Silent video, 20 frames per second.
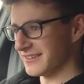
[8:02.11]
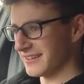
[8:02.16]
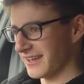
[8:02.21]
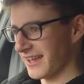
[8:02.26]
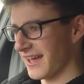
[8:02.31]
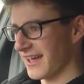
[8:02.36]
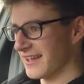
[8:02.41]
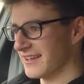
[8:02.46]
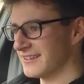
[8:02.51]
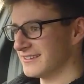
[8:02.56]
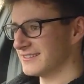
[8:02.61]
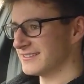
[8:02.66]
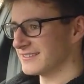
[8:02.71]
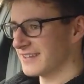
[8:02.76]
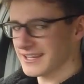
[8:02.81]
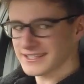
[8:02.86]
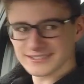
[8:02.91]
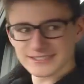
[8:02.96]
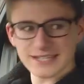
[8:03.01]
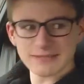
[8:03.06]
okay?
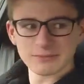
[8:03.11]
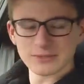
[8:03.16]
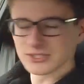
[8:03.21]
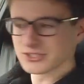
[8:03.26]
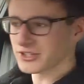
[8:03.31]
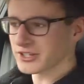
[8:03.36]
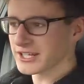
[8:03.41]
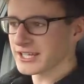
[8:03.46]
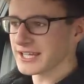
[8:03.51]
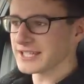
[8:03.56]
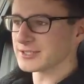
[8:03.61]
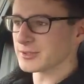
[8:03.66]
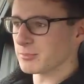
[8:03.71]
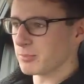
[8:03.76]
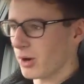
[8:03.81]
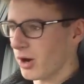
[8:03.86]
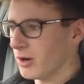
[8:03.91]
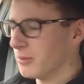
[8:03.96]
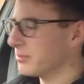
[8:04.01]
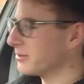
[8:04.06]
Next step is trying to get it to
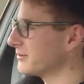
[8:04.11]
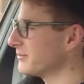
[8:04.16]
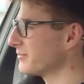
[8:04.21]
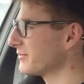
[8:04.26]
pop.